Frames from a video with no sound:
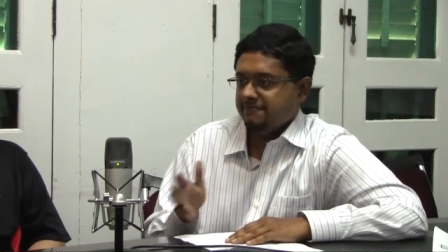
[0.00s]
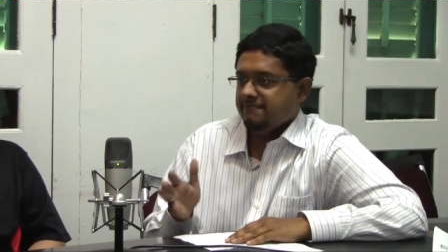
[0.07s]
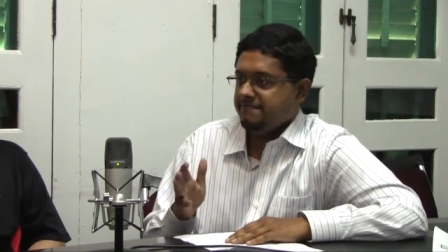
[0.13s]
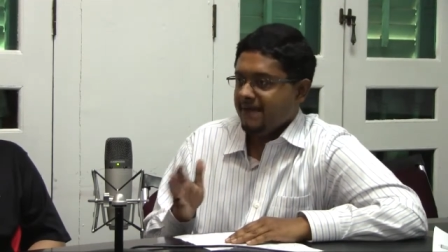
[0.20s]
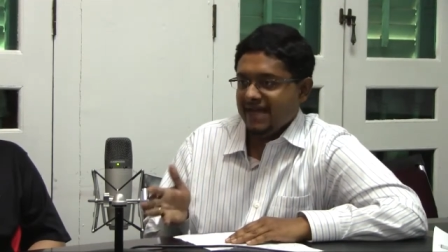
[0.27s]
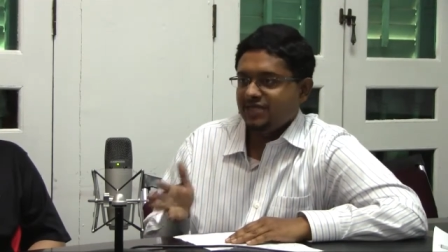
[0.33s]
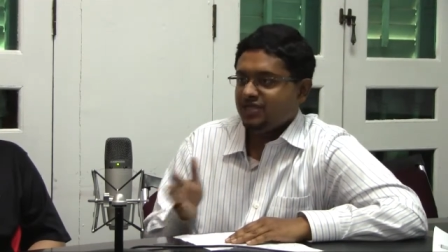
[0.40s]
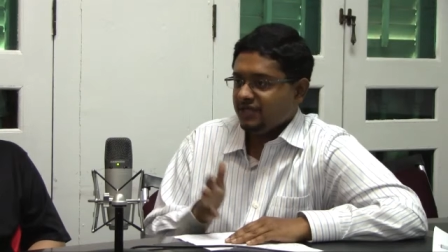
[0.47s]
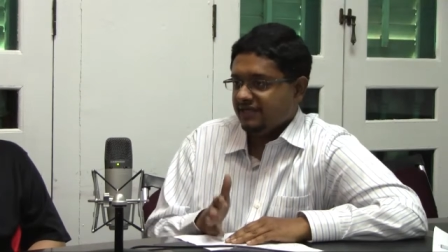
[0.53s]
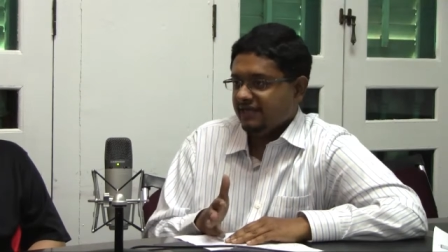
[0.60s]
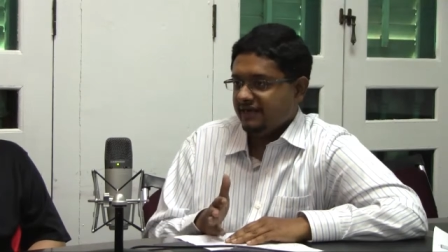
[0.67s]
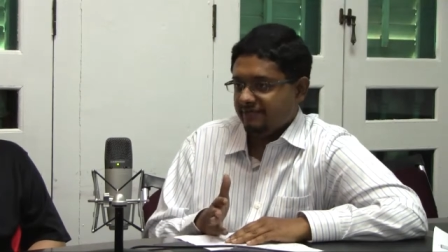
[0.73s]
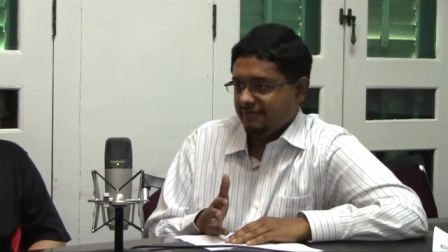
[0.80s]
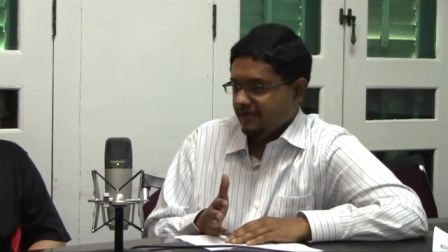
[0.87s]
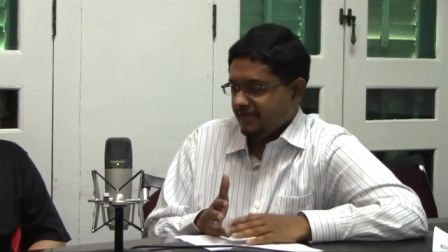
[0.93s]
page in
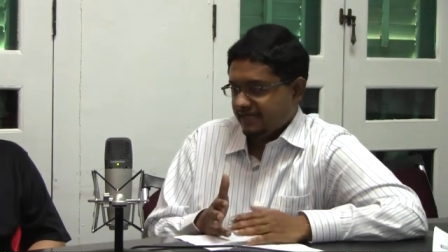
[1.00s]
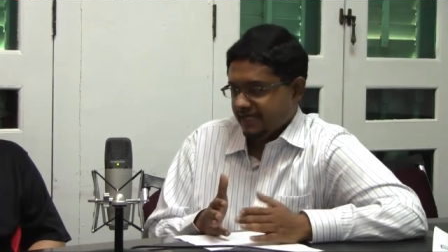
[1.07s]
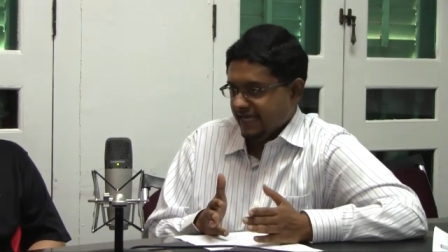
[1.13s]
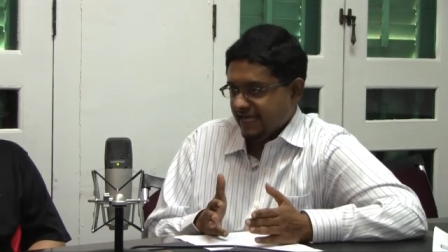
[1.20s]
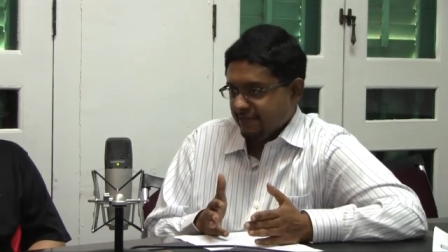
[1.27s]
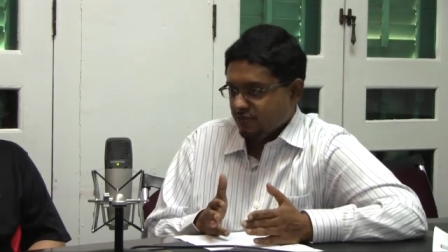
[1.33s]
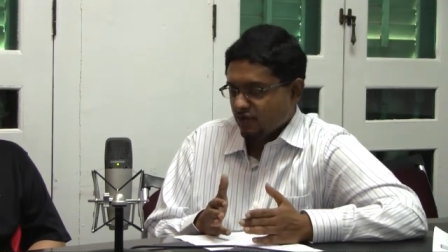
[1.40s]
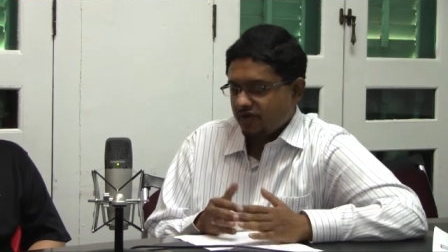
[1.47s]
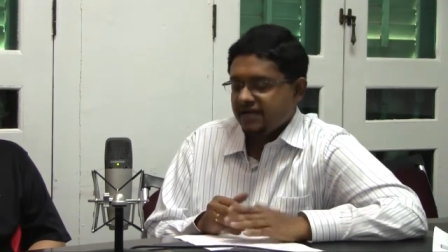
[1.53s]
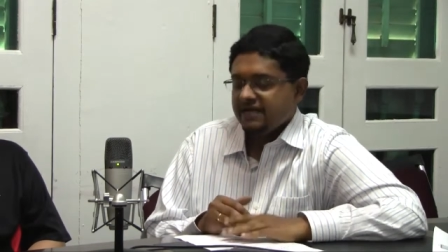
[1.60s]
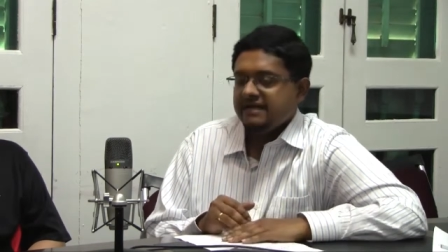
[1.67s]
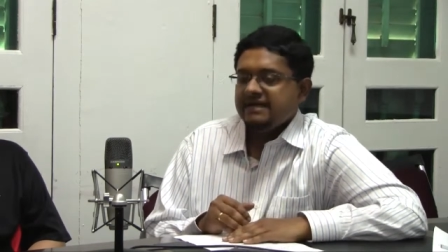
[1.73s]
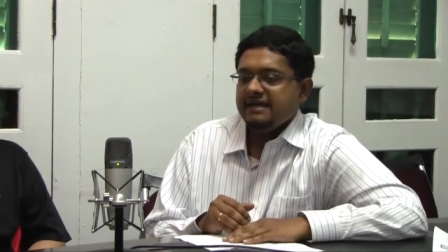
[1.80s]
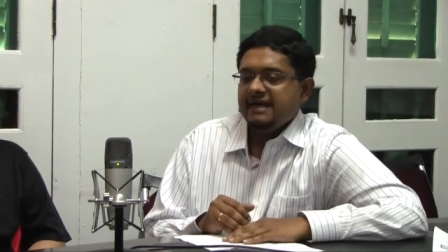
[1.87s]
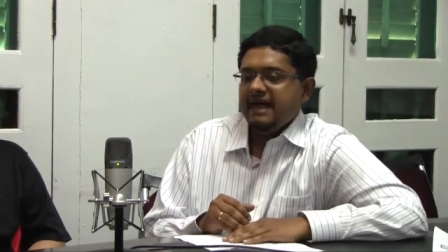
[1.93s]
the ebook,
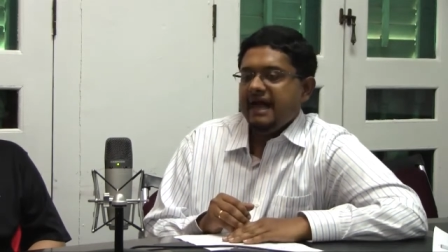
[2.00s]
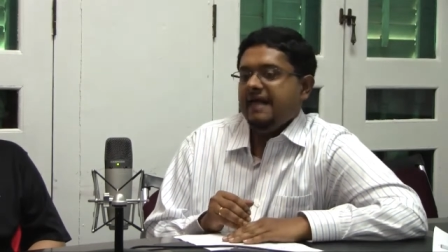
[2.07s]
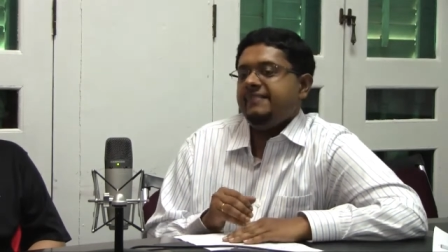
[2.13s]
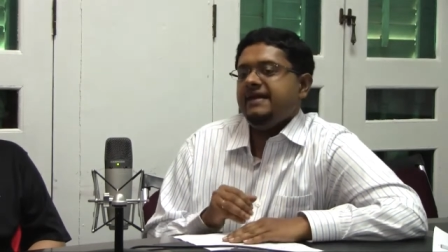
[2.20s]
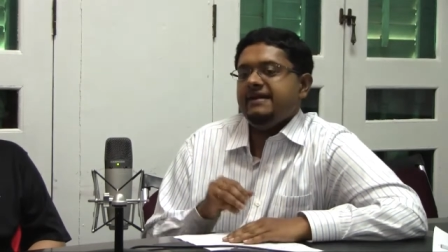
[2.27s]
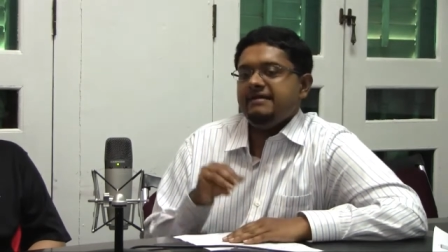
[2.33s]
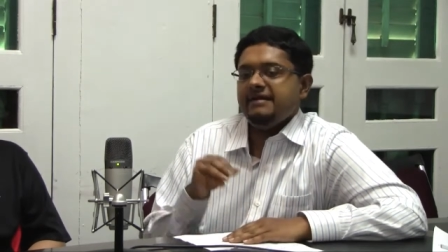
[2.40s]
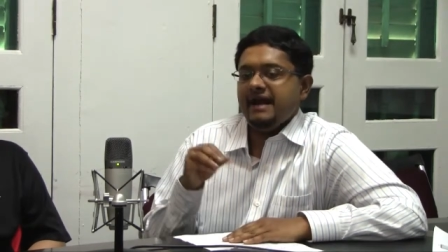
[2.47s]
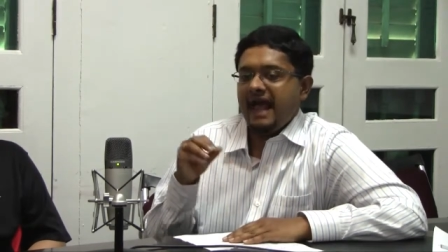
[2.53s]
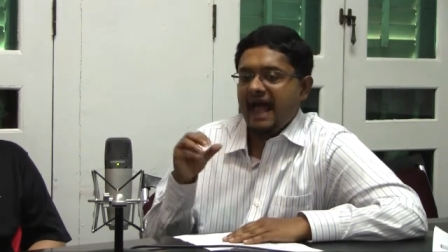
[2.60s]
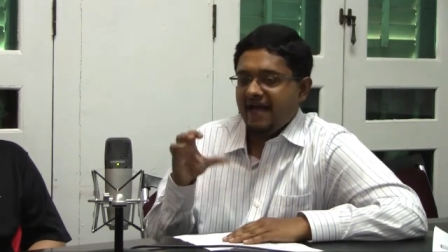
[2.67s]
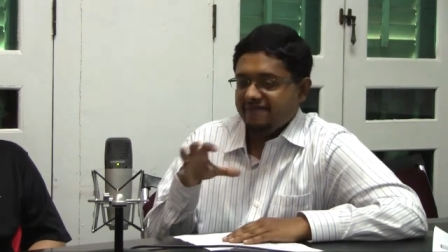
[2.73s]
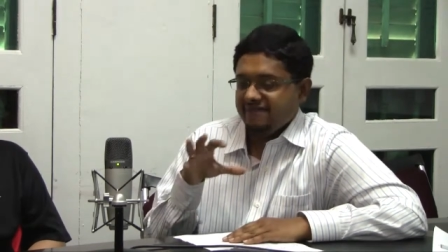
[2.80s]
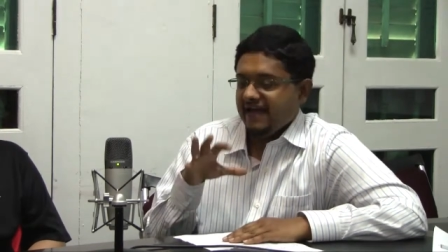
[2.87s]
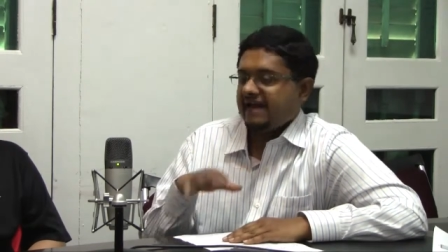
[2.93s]
and then
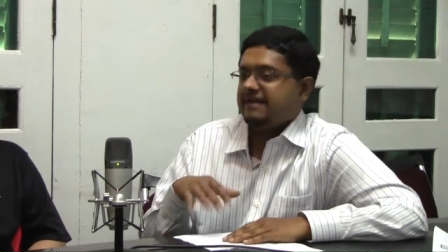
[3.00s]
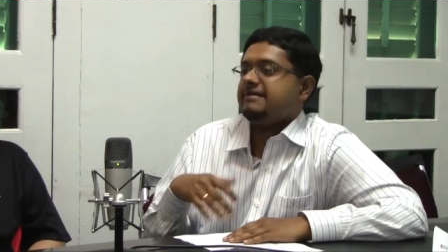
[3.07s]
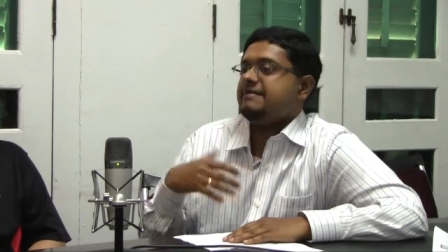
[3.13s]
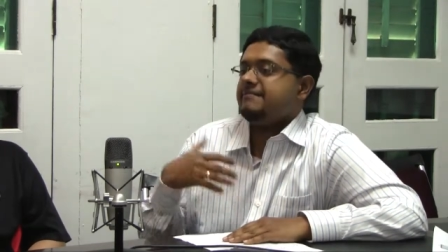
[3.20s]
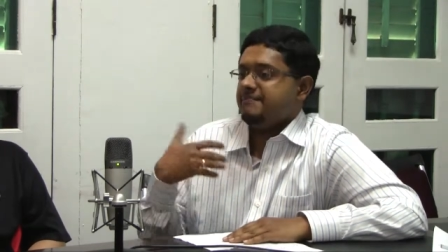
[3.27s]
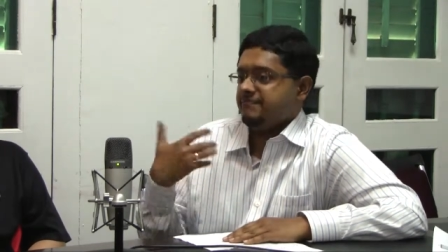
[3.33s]
have that